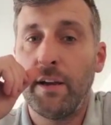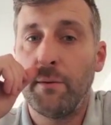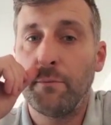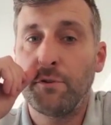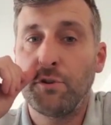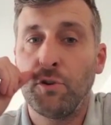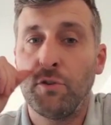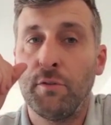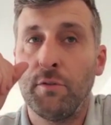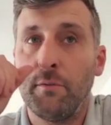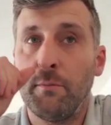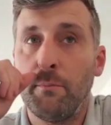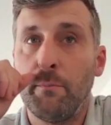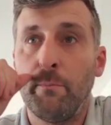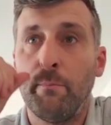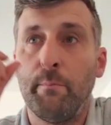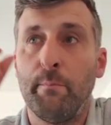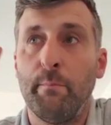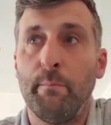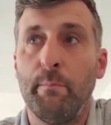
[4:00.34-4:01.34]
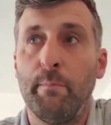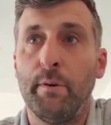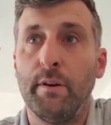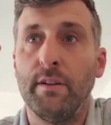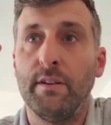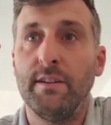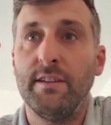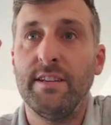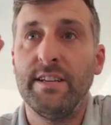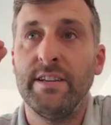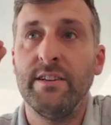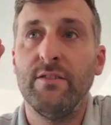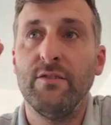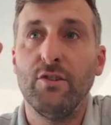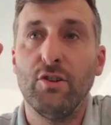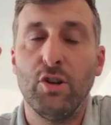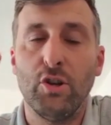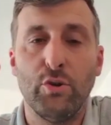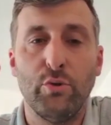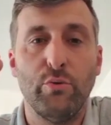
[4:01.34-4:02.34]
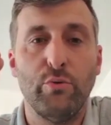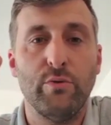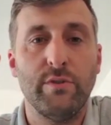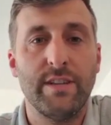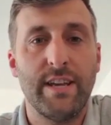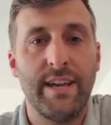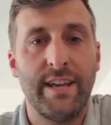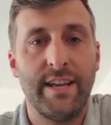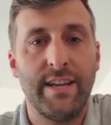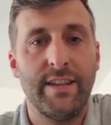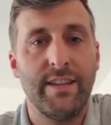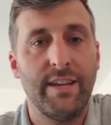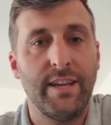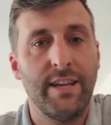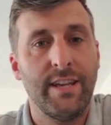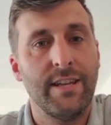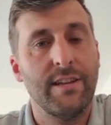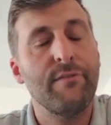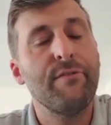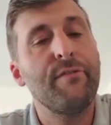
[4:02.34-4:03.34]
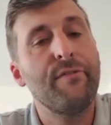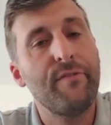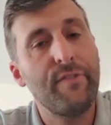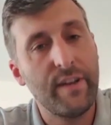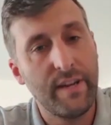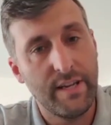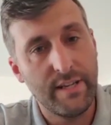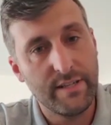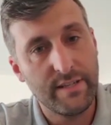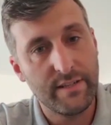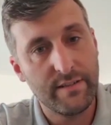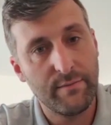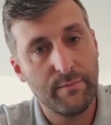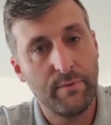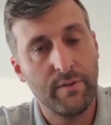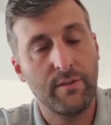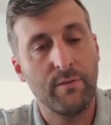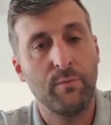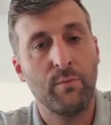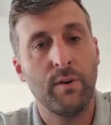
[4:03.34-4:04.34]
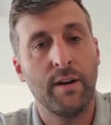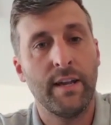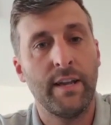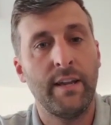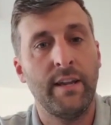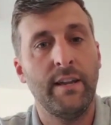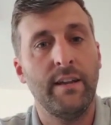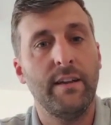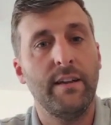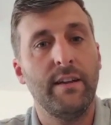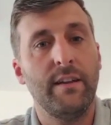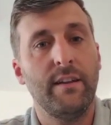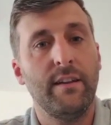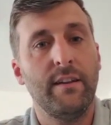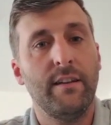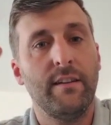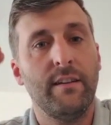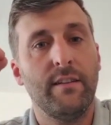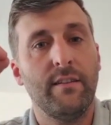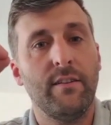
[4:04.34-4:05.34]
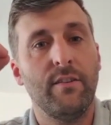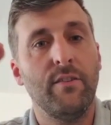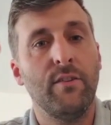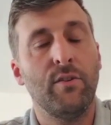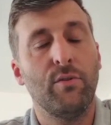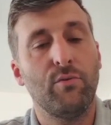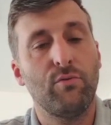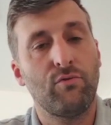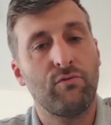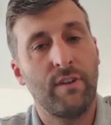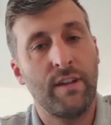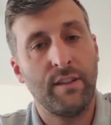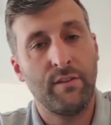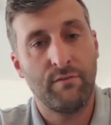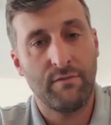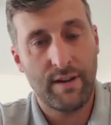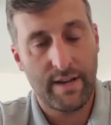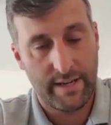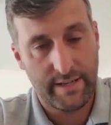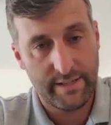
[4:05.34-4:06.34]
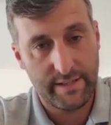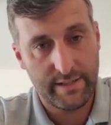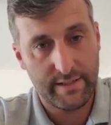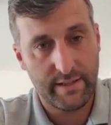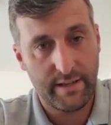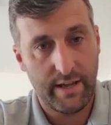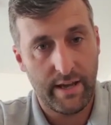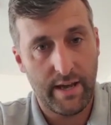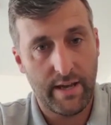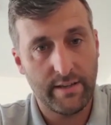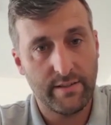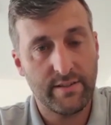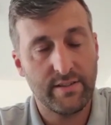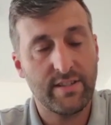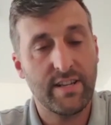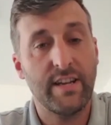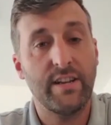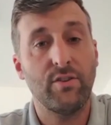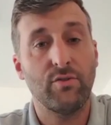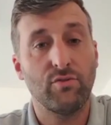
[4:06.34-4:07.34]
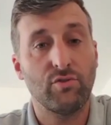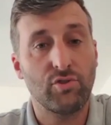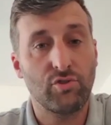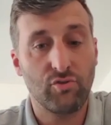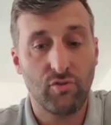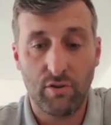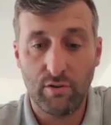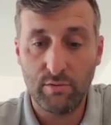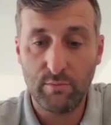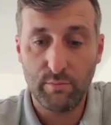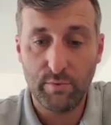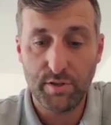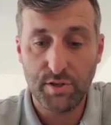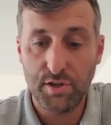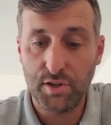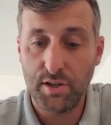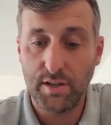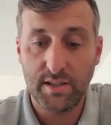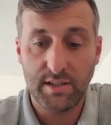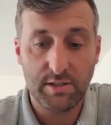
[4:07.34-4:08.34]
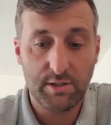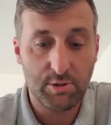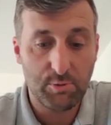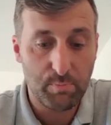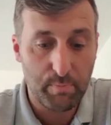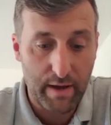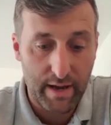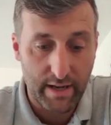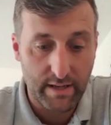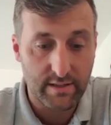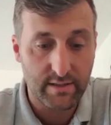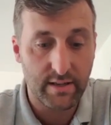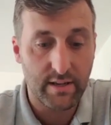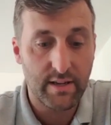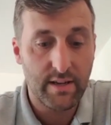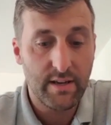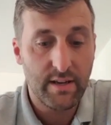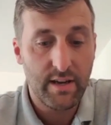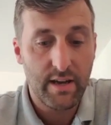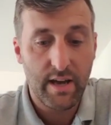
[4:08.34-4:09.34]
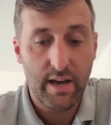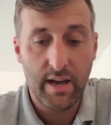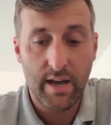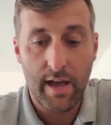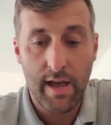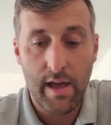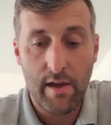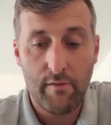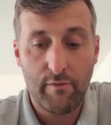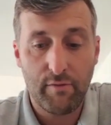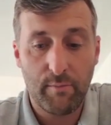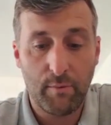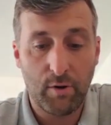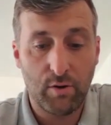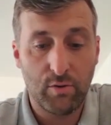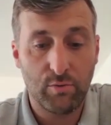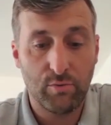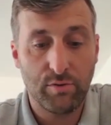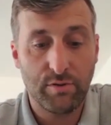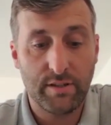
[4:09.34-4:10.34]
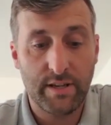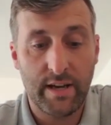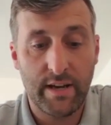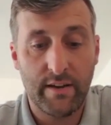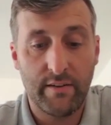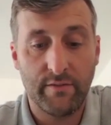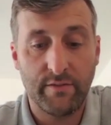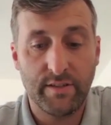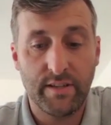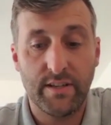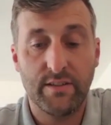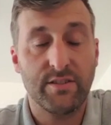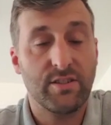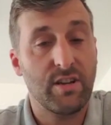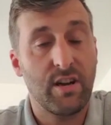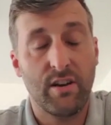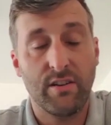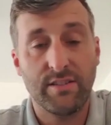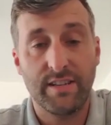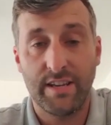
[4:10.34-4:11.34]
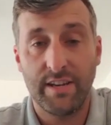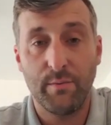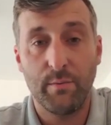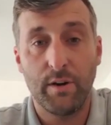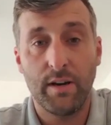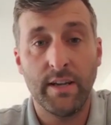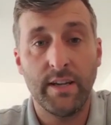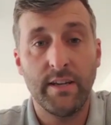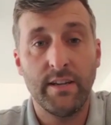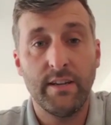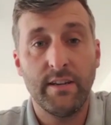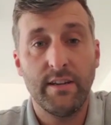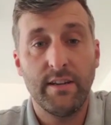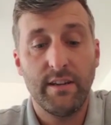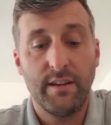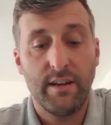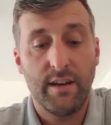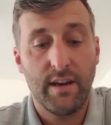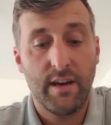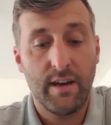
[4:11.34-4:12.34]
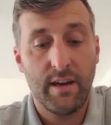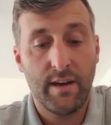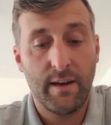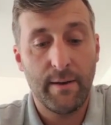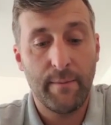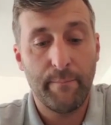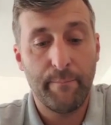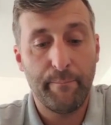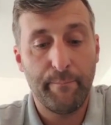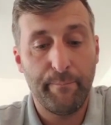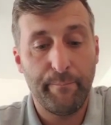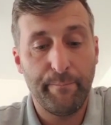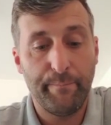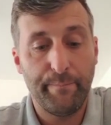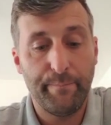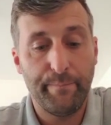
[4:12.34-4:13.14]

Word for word: Upjohn, but didn't lose anything in defeat with the way that the horse ran the race. Uh, stayed on strong, which you'd expect uh, from a horse out of Sea The Stars anyway. Um,